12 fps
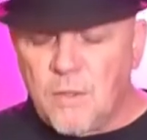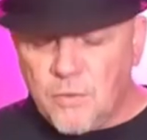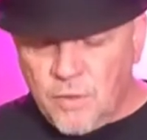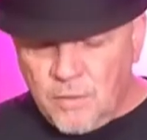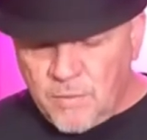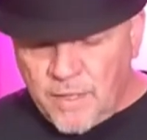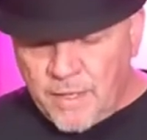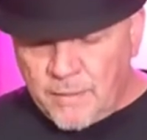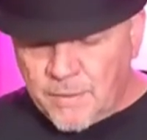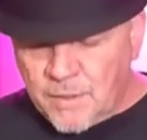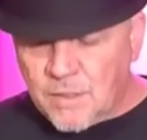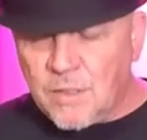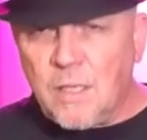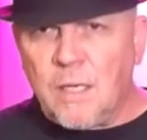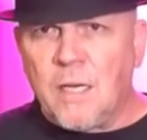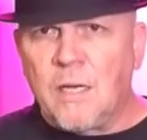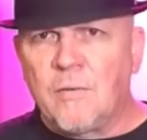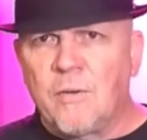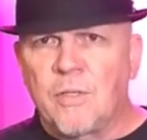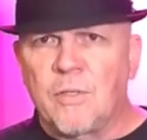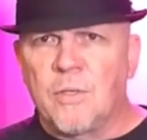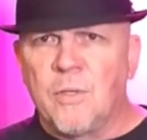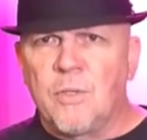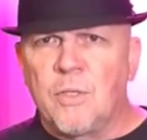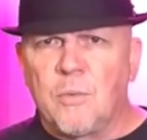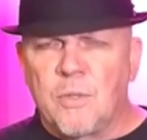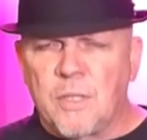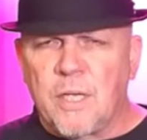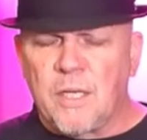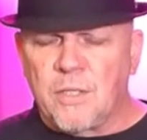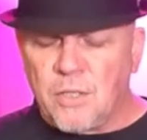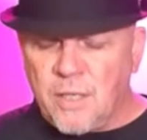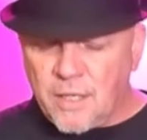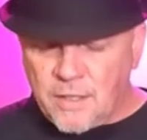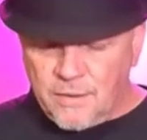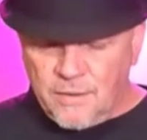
Dream Labs is seeking a resolution with Sketchtech,